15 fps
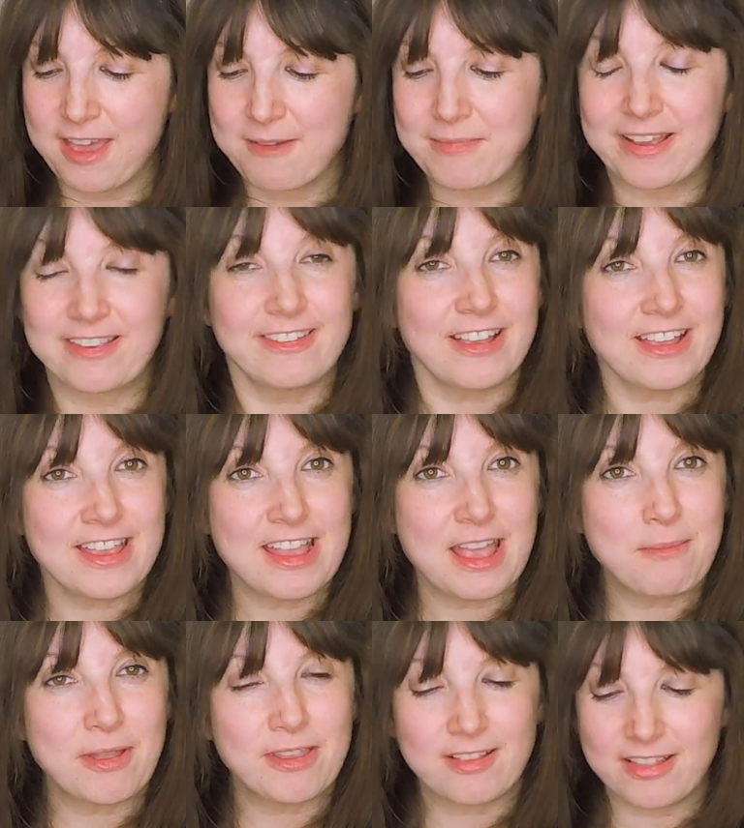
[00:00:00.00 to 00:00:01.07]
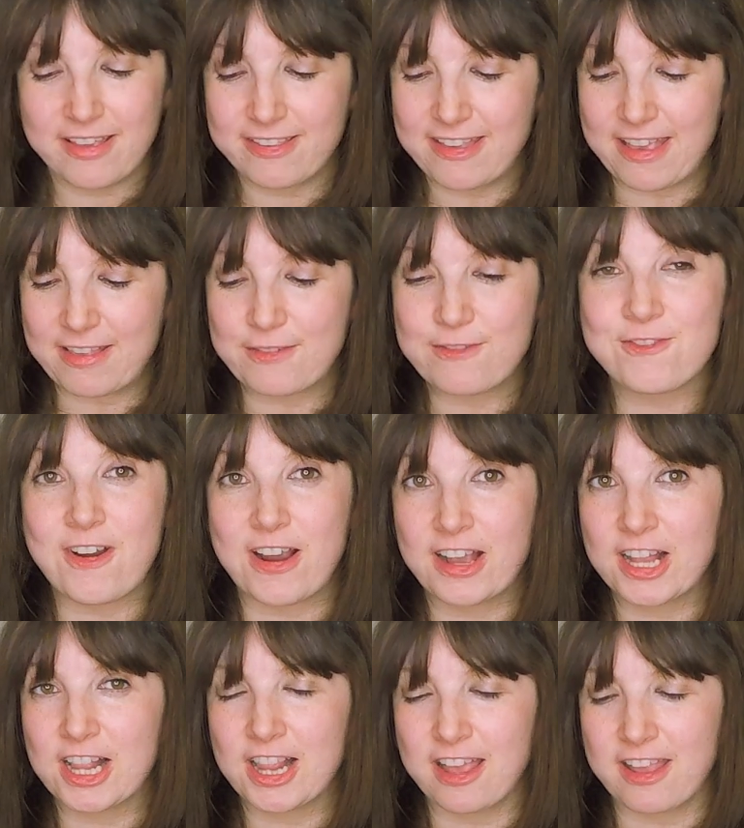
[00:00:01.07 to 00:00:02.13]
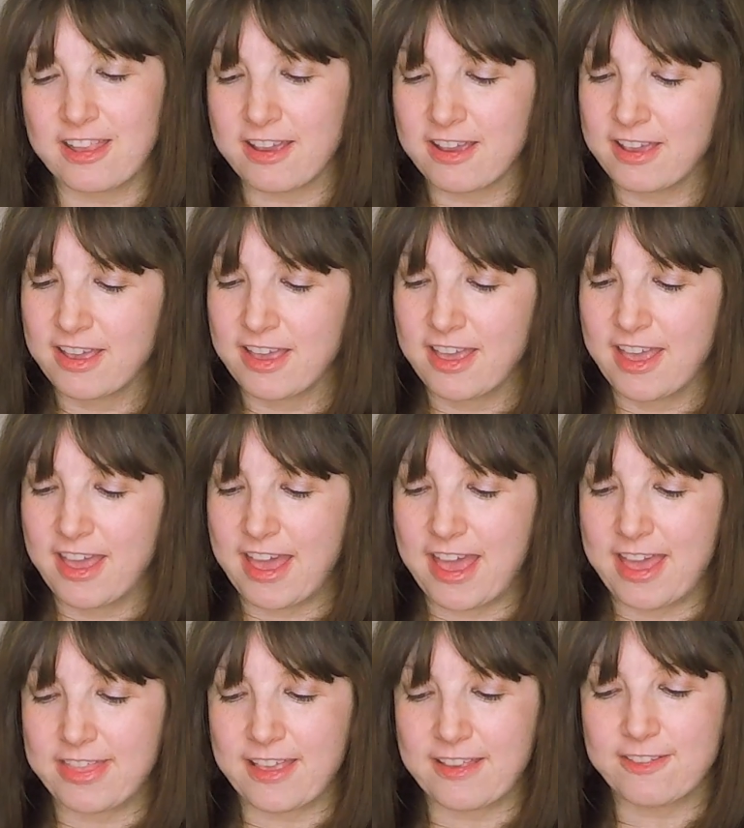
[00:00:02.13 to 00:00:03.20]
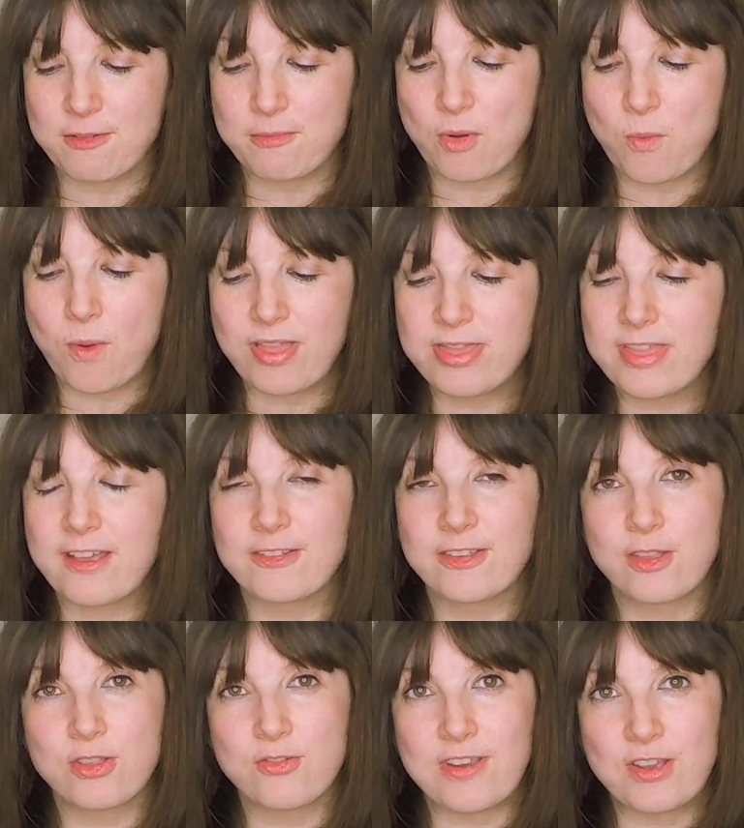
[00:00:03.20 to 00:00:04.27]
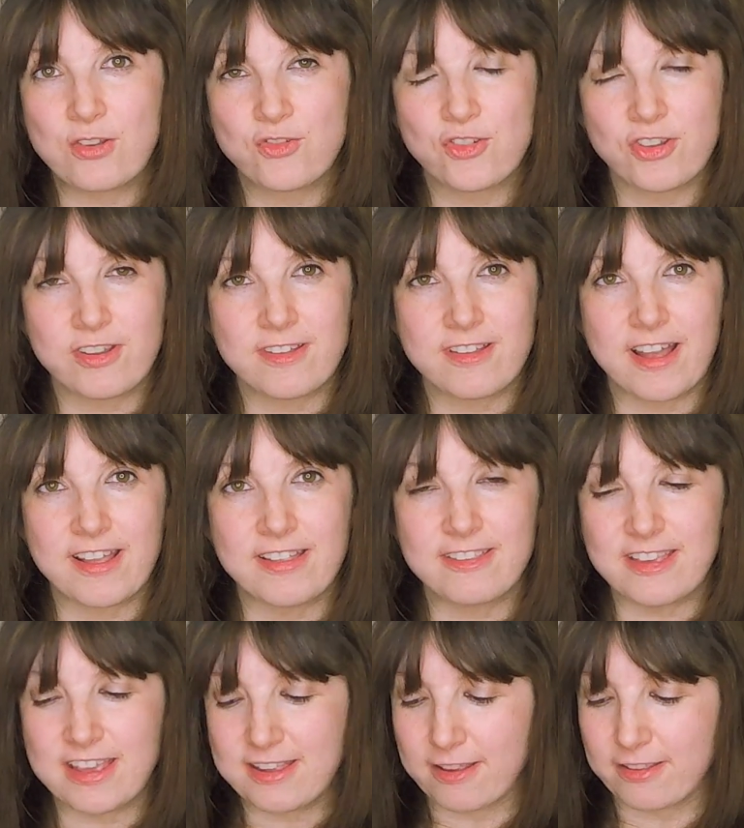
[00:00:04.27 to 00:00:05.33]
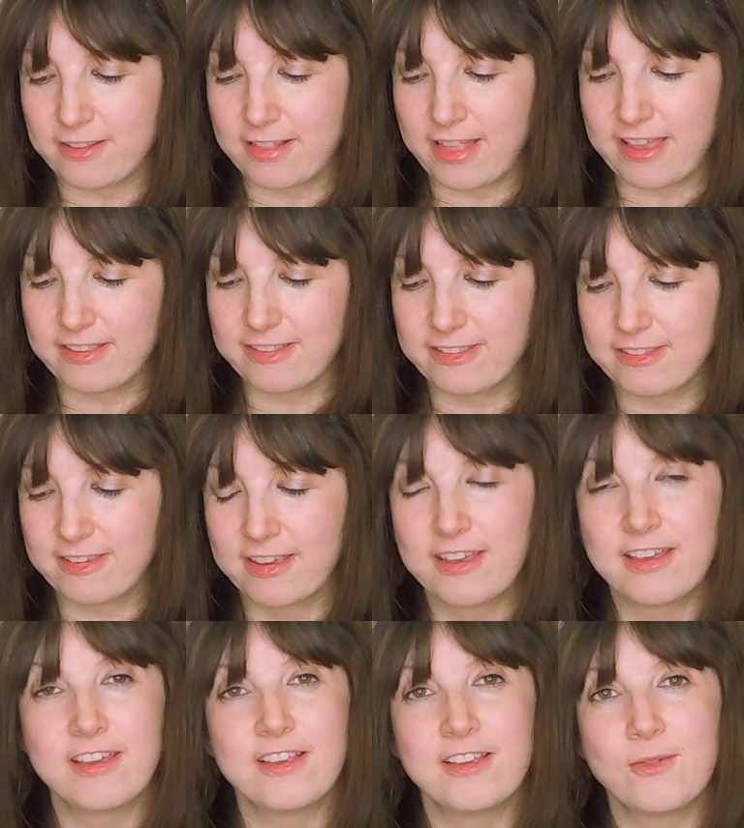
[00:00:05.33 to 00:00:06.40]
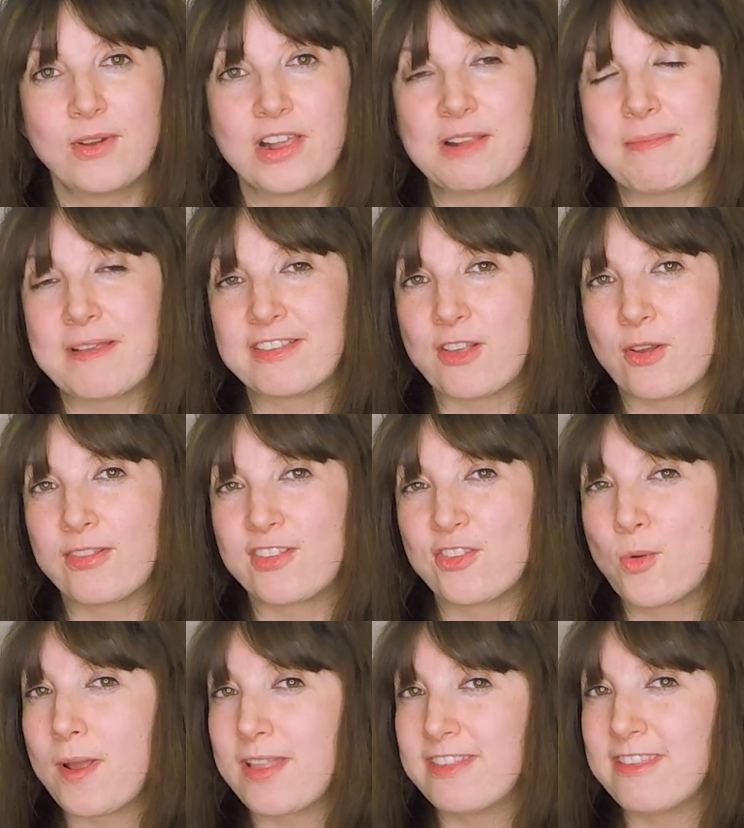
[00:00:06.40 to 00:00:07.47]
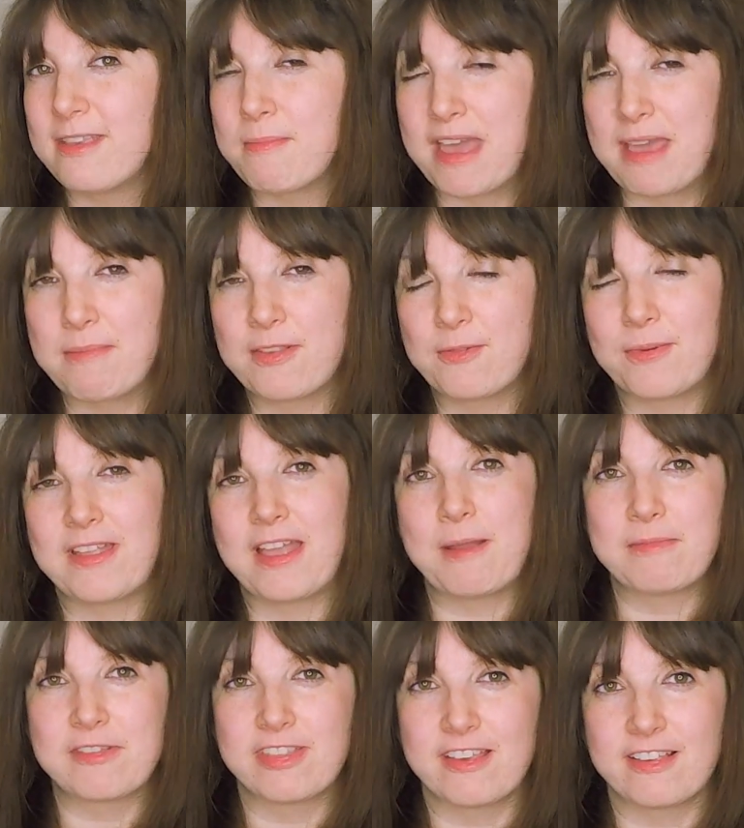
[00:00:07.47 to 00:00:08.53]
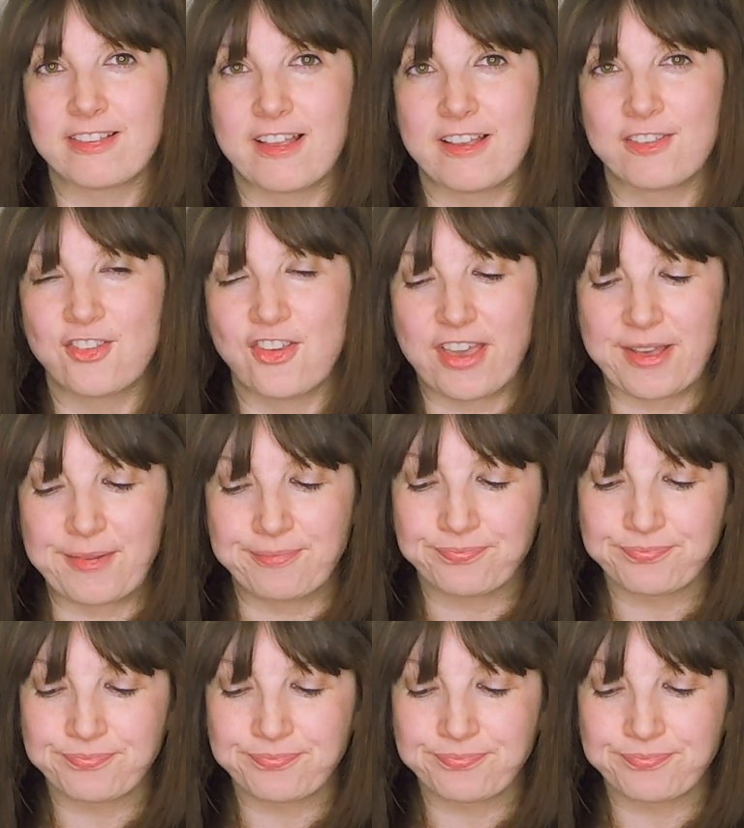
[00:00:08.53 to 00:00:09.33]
My second name on the list is Franklin. That's number 1,319 on the list, which means that only 20 babies were named this last year.